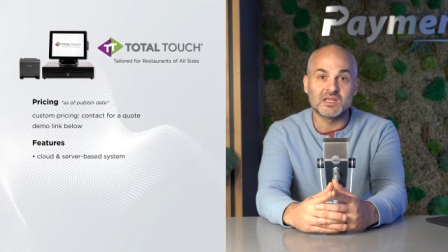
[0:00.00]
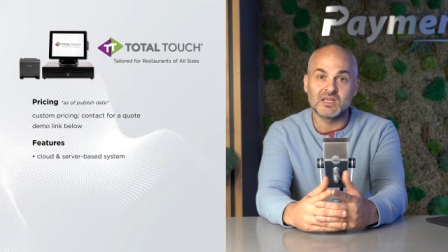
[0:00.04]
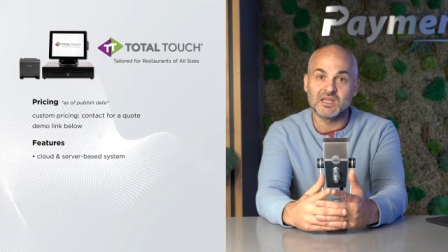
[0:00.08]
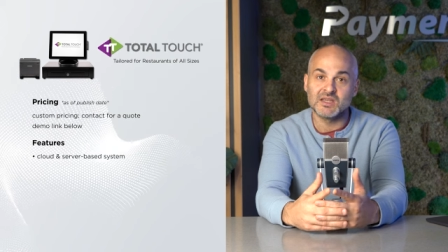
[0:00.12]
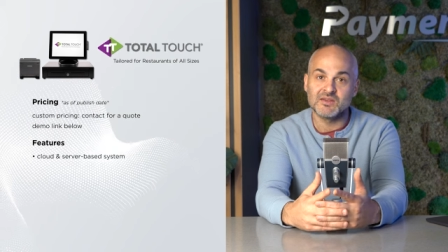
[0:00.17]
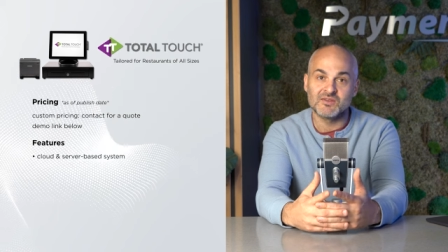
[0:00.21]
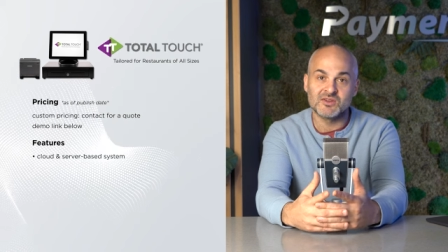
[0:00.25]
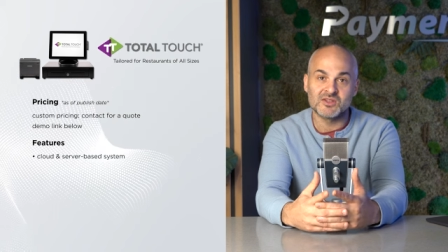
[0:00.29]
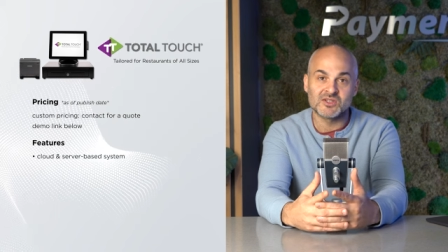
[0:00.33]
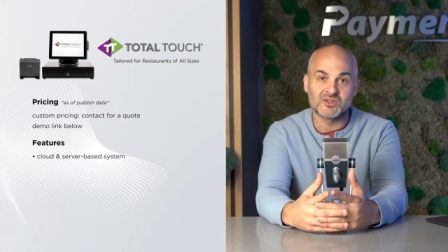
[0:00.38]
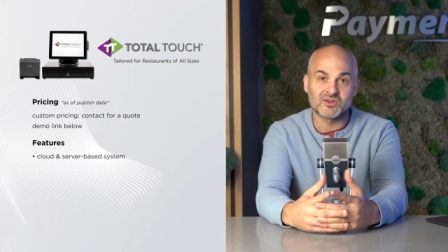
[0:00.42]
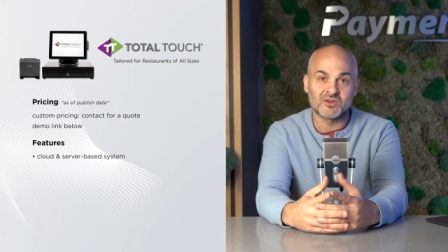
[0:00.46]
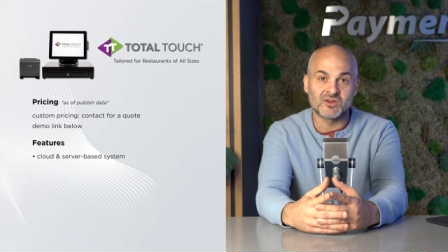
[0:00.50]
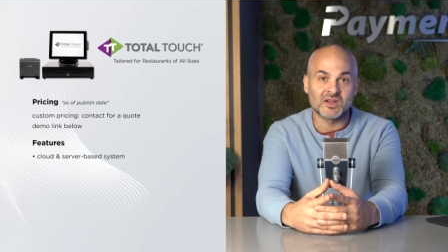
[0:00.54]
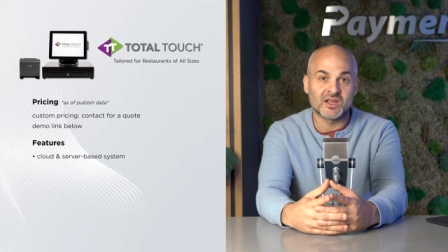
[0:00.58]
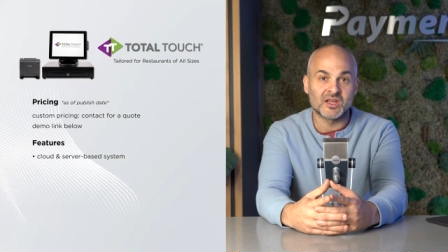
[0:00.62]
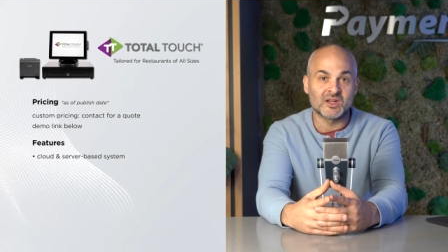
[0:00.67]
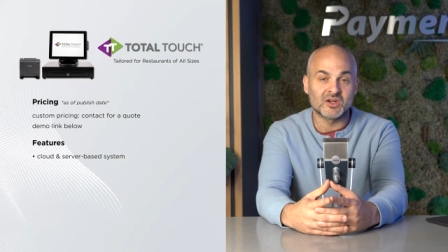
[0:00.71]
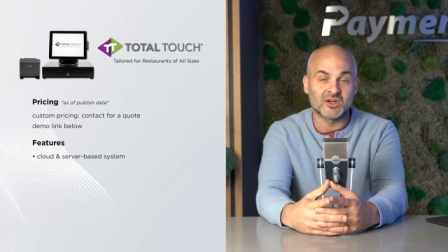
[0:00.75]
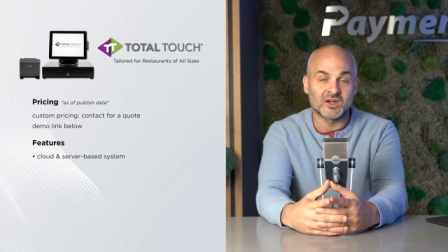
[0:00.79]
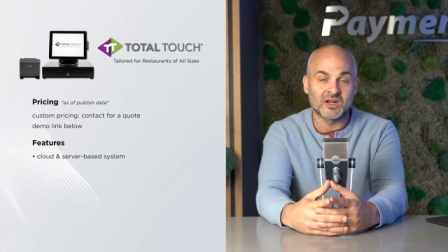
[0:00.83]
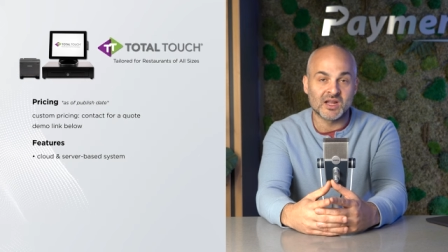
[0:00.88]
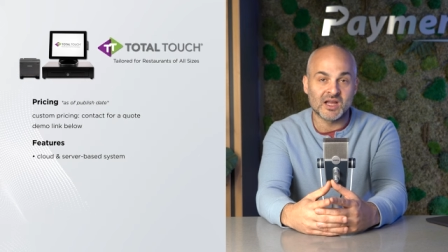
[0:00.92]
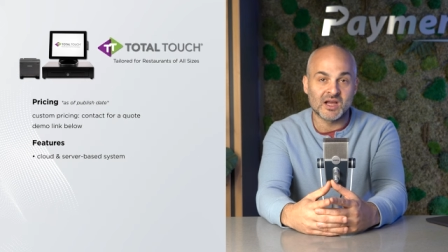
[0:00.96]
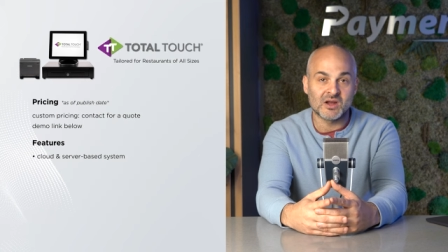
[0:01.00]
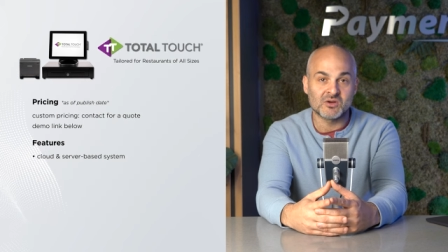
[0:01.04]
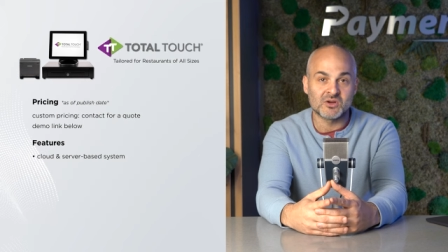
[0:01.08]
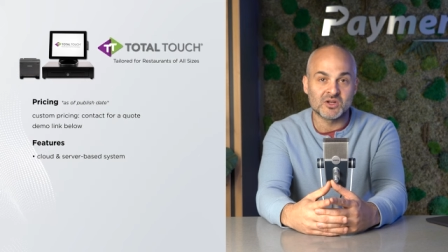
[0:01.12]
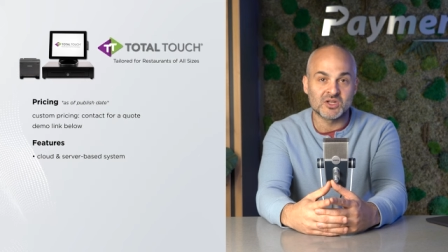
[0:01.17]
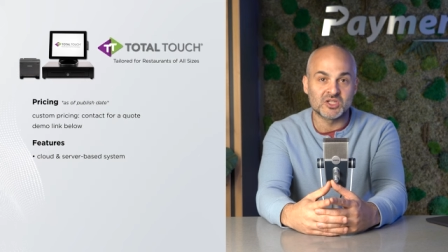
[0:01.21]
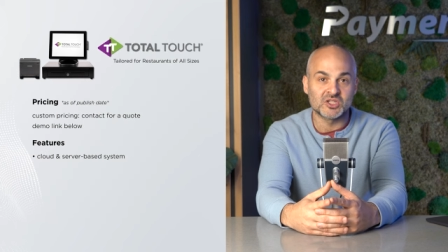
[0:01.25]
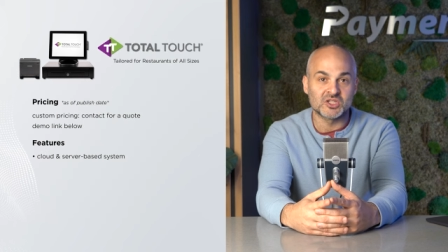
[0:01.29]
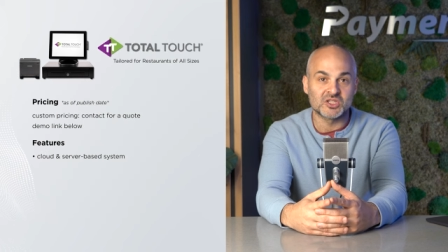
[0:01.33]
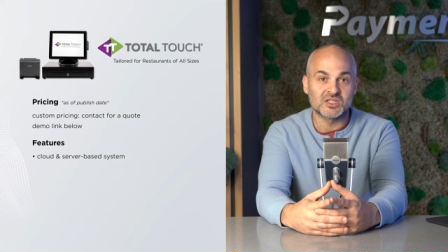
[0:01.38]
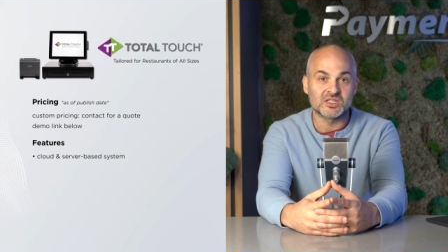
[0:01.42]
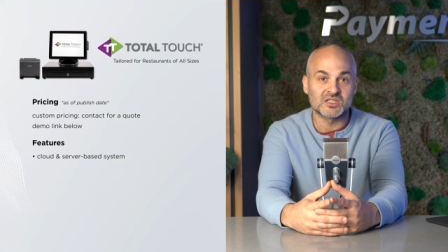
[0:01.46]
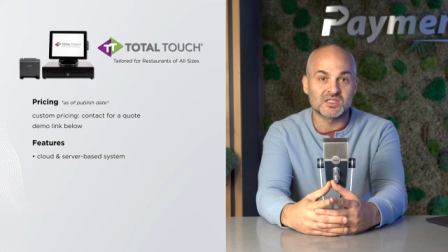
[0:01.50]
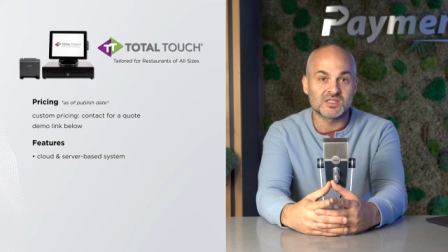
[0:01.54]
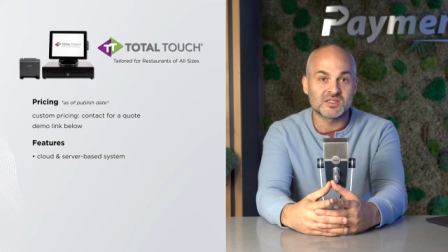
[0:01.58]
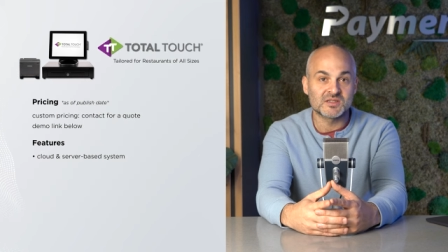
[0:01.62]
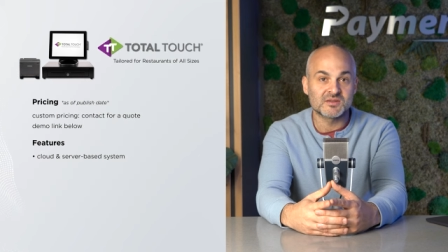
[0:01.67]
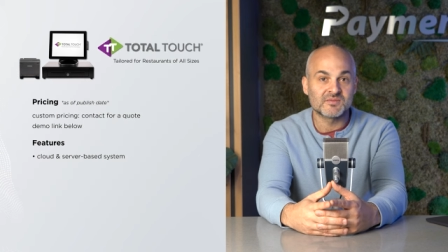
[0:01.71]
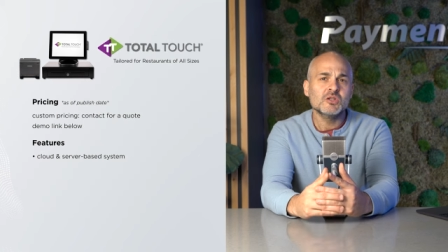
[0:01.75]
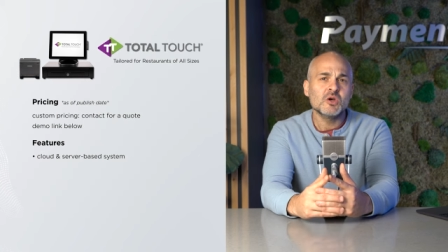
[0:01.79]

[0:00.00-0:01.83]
even during internet outages.